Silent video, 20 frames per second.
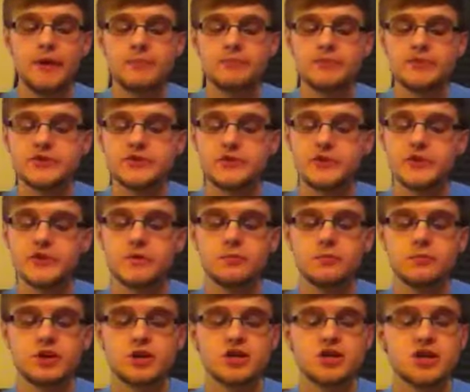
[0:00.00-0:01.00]
still
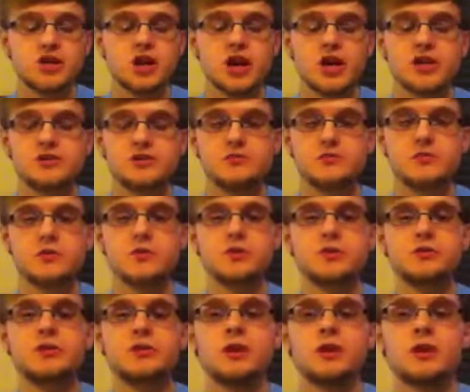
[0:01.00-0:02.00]
going to preach God's
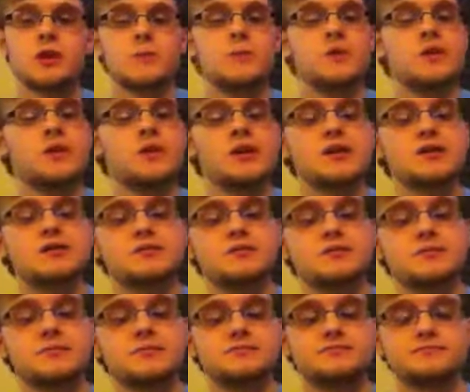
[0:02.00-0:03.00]
Word
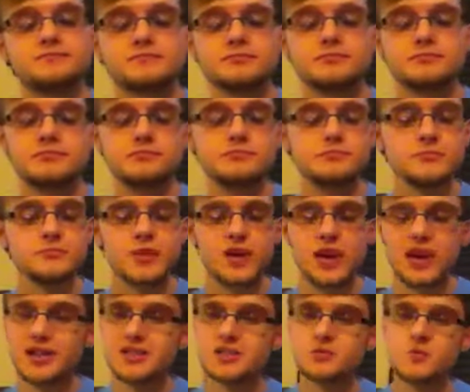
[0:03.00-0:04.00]
because
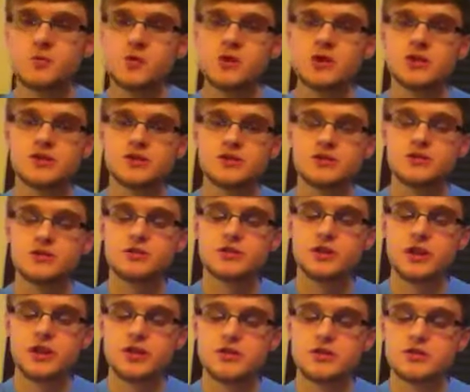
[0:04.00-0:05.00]
God's Word is,
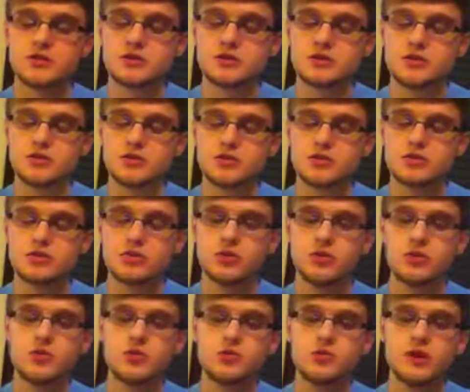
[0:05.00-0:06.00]
is
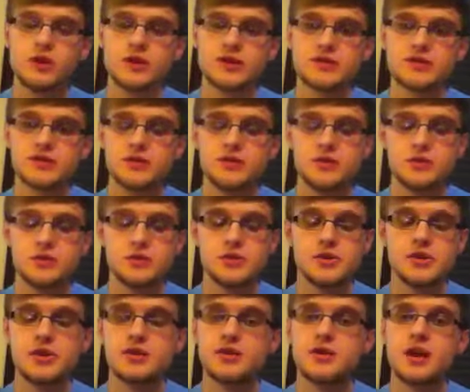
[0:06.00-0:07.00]
true, it's
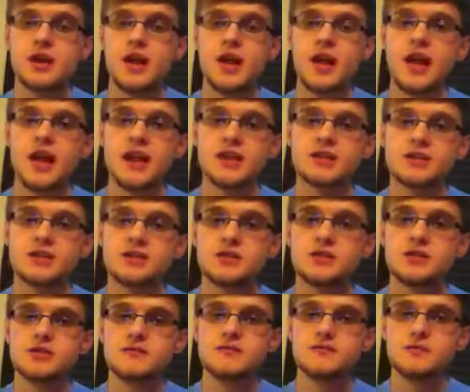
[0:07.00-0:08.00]
good, and it's
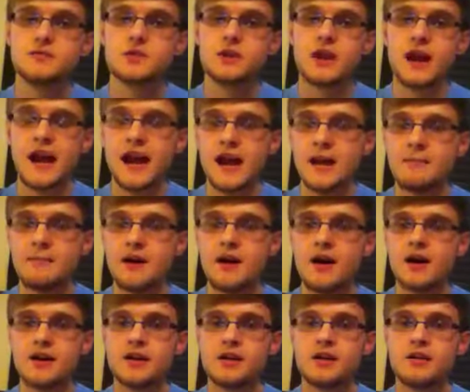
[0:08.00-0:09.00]
good for
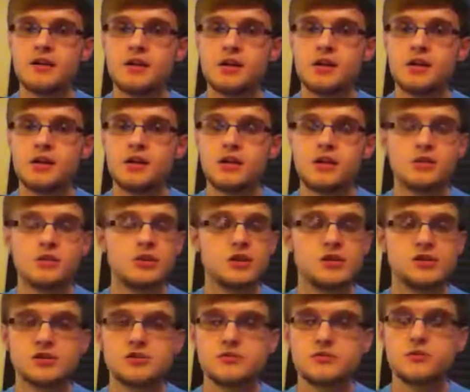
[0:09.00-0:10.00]
anybody
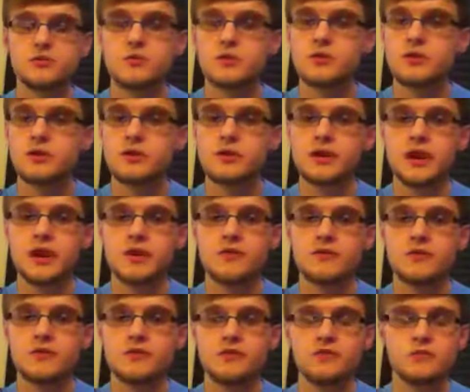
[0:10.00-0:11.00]
across the world. I don't care
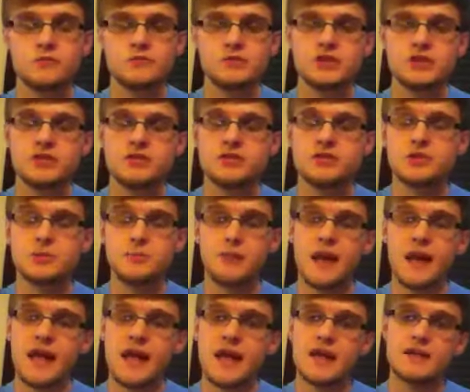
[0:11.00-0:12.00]
if you're from J
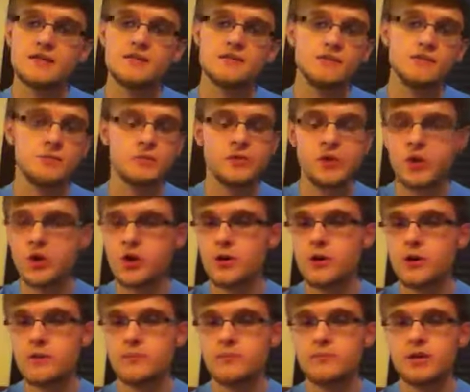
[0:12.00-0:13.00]
Japan, from
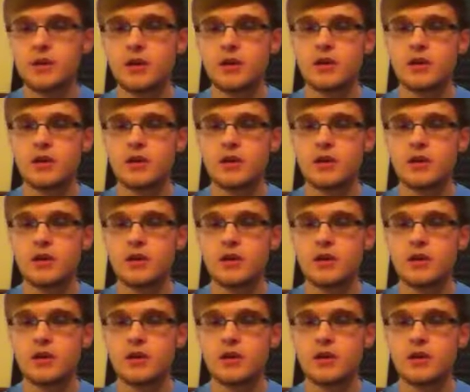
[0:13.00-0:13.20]
Europe,